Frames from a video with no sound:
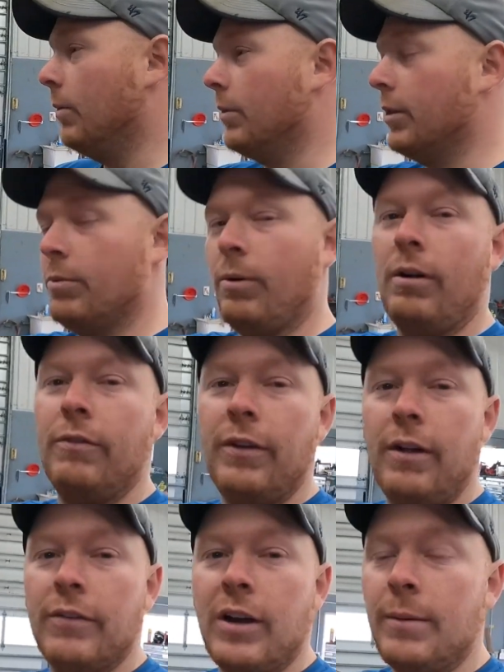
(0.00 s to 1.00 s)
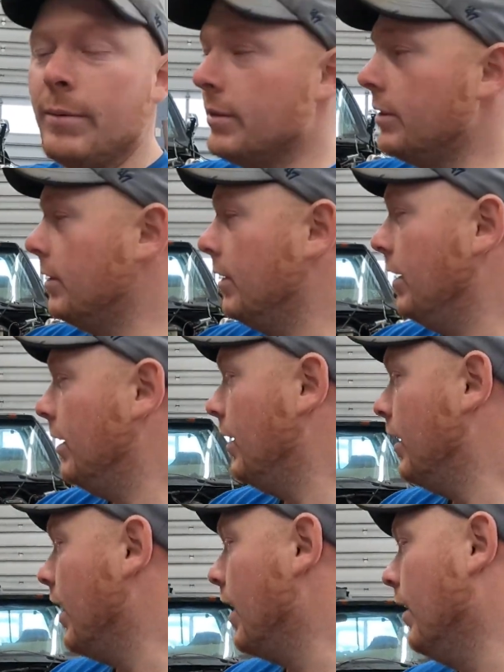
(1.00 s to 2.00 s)
with the 12 valve Cummins,
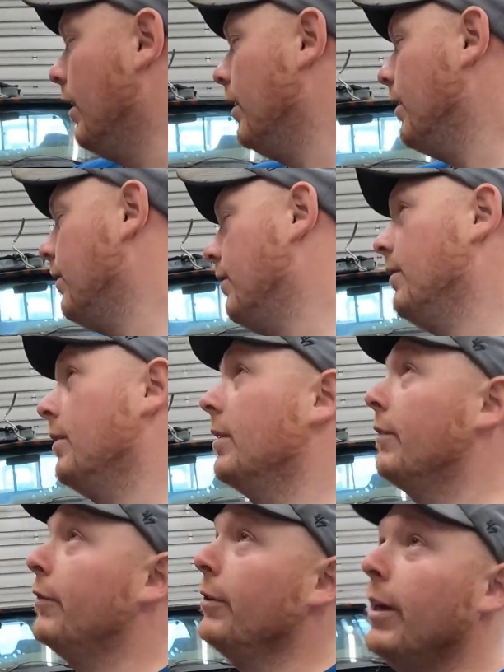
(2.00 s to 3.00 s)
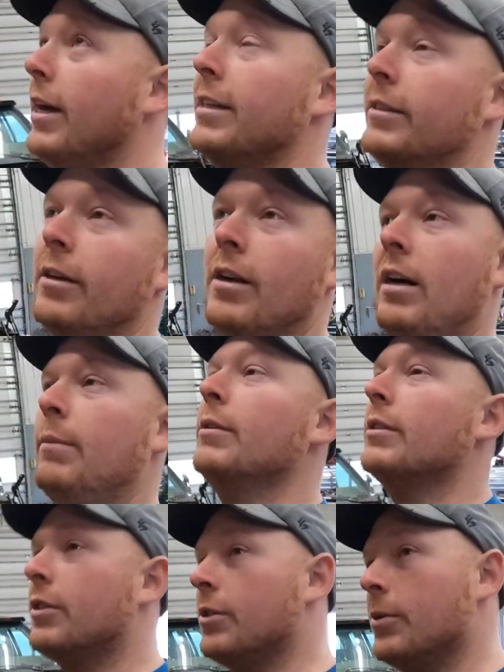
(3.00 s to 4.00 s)
and it, if you guys are
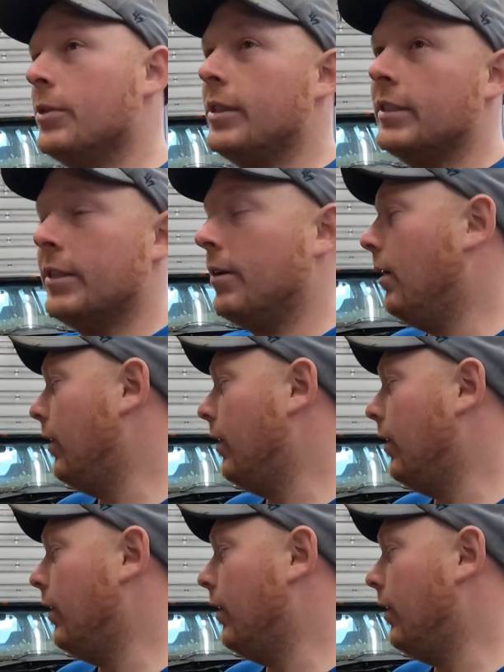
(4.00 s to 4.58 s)
Cummins enthusiasts at